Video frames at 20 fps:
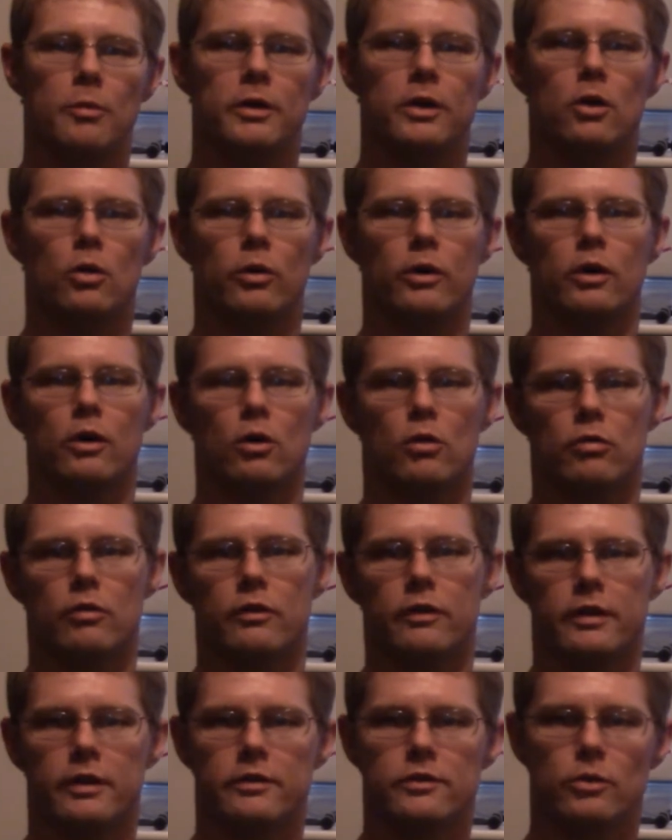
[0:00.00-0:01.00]
be going over
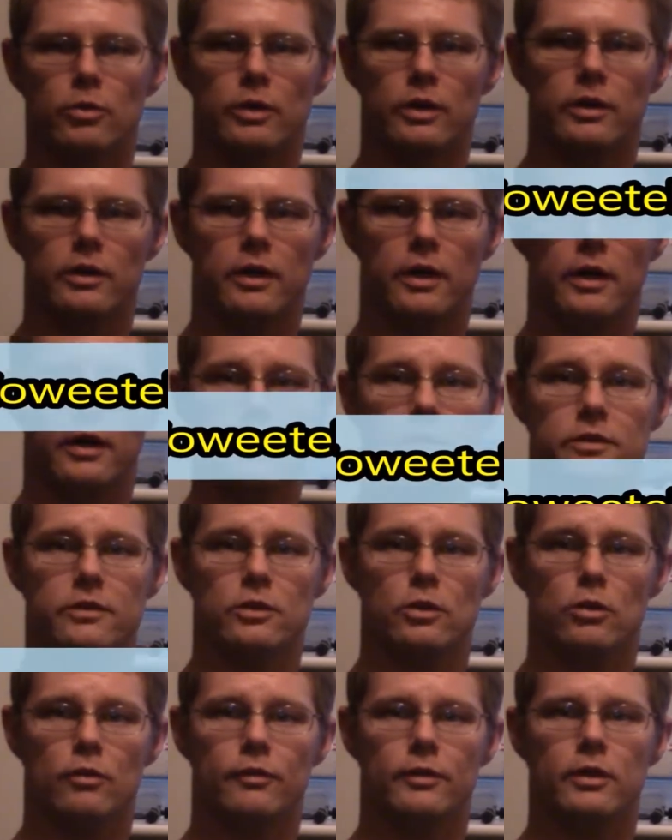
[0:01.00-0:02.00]
the Zoweetek
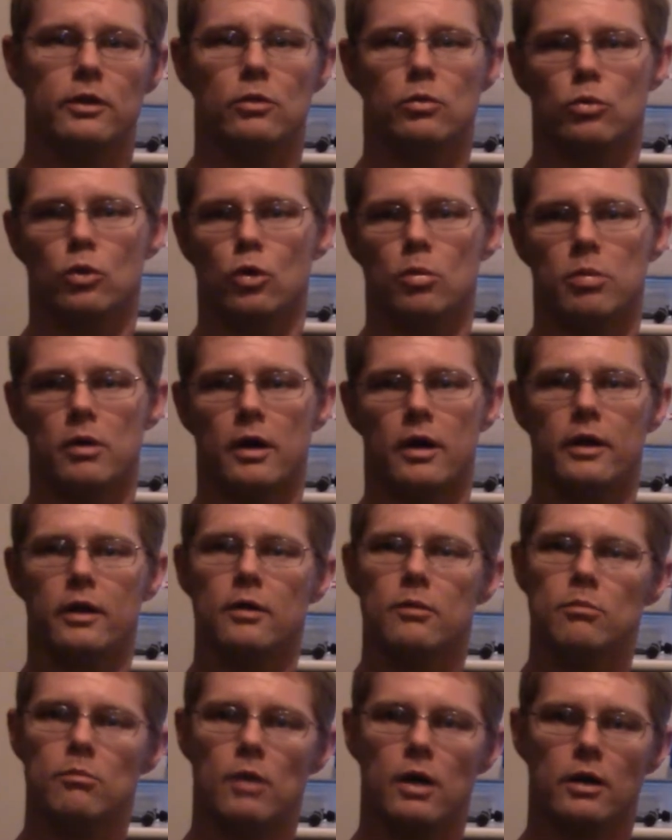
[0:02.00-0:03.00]
Selfie
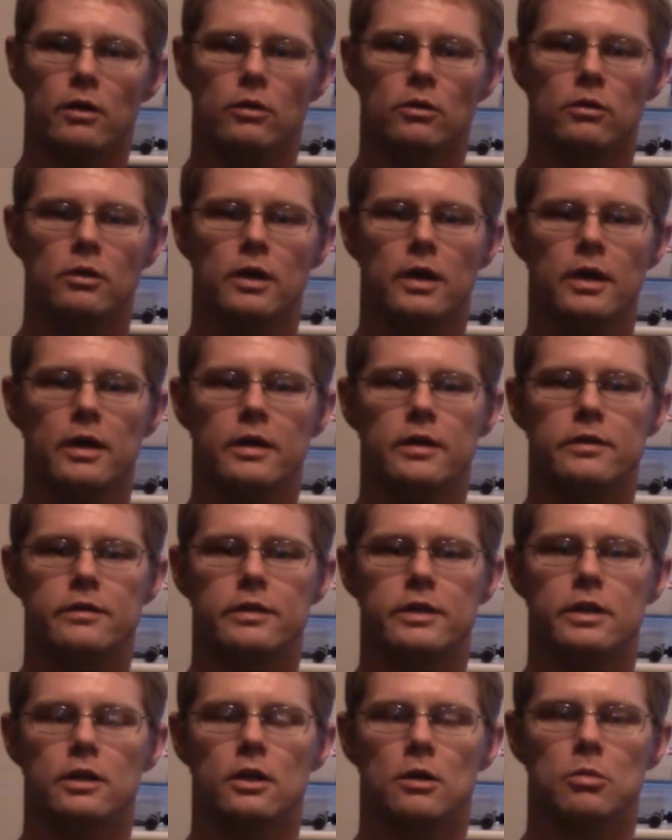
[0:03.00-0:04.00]
Robot model
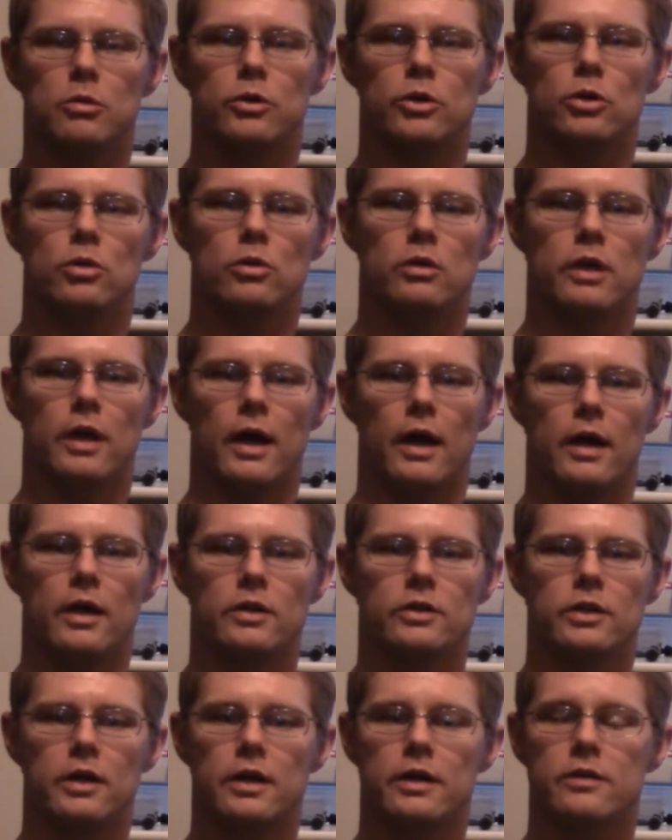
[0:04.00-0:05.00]

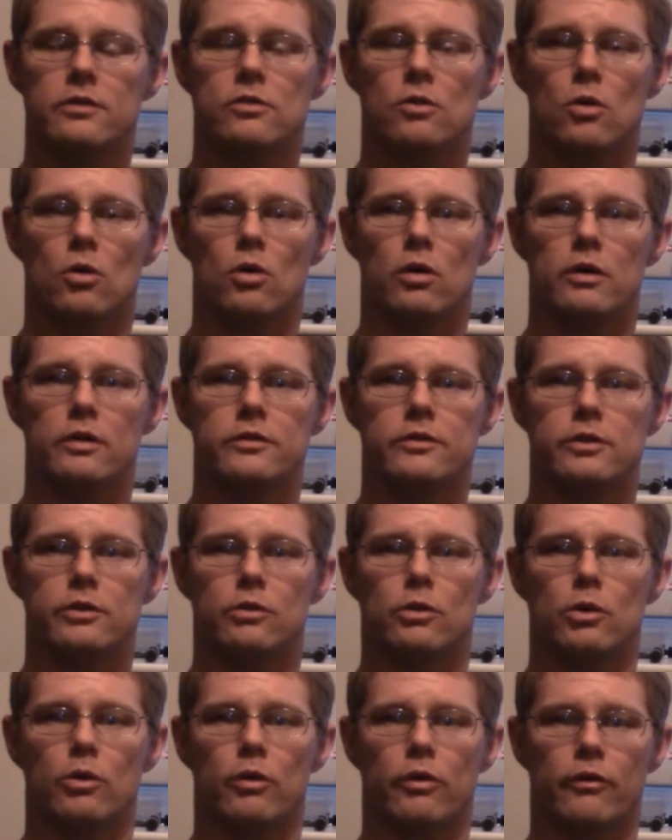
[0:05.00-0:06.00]

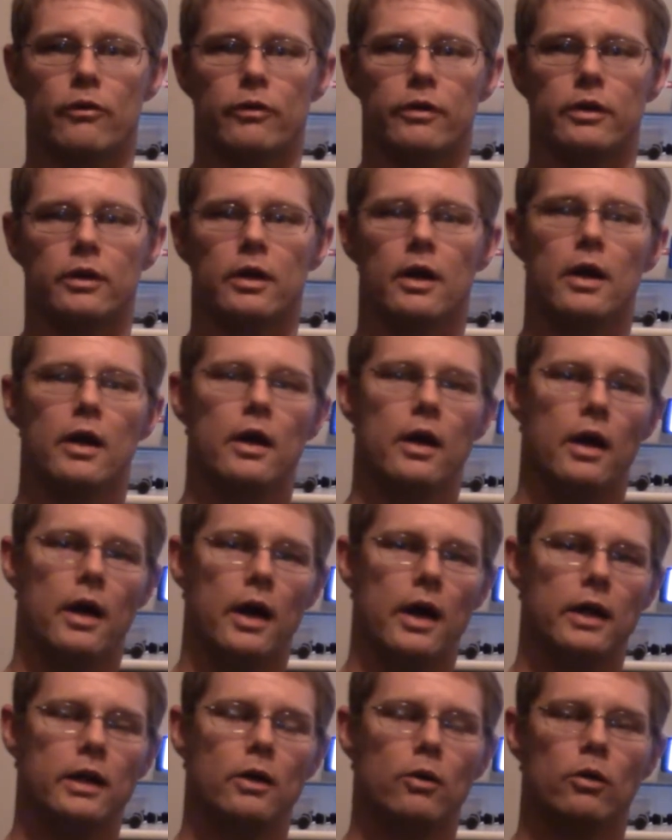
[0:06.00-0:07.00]
ZW-SR03
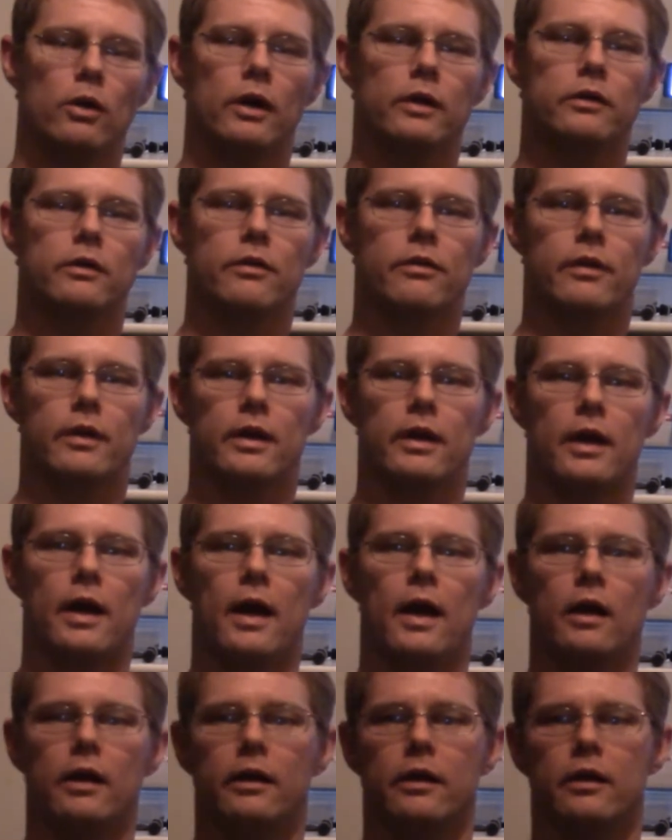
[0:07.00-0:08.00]
and I would like to thank
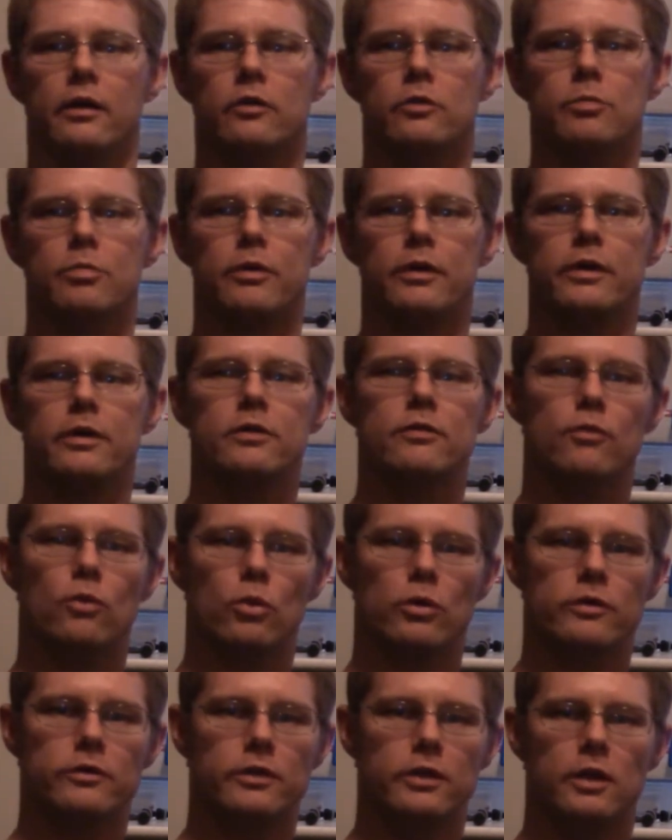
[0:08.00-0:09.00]
AliExpress
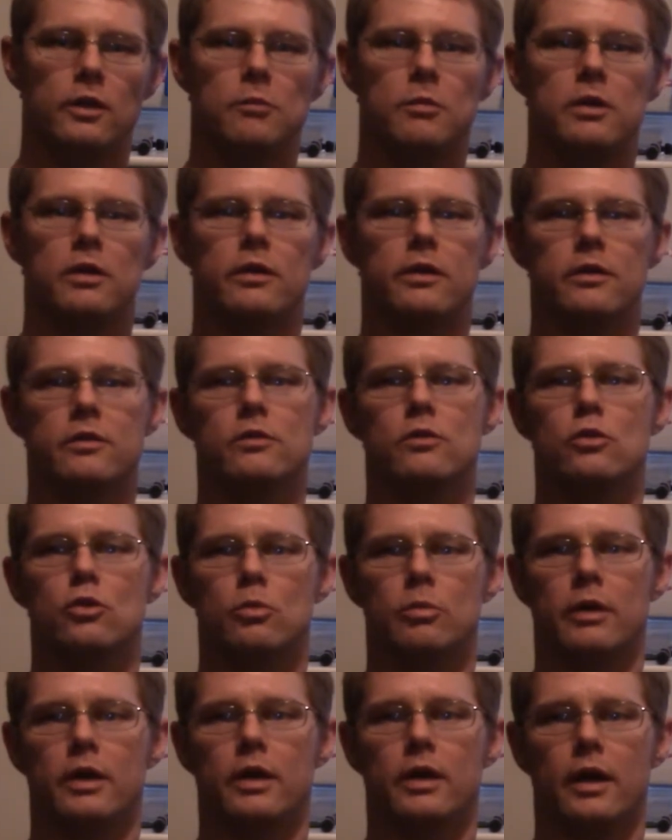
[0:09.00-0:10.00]
for sending me this
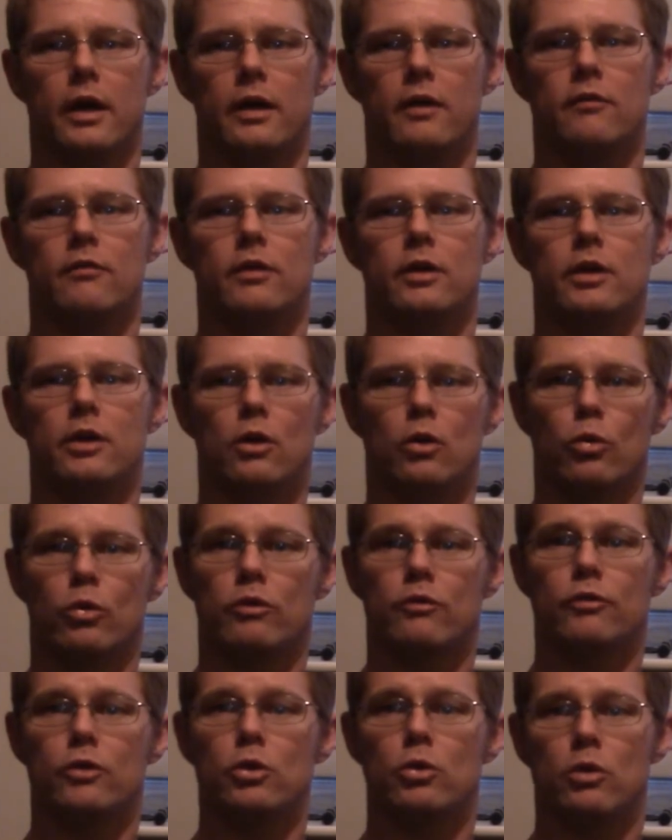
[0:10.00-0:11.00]
to make a video
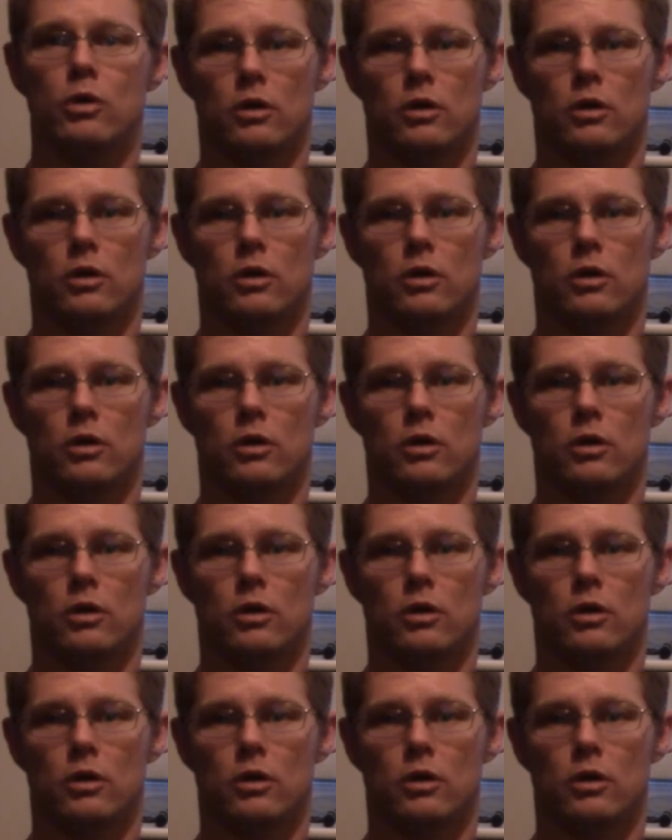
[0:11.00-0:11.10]
review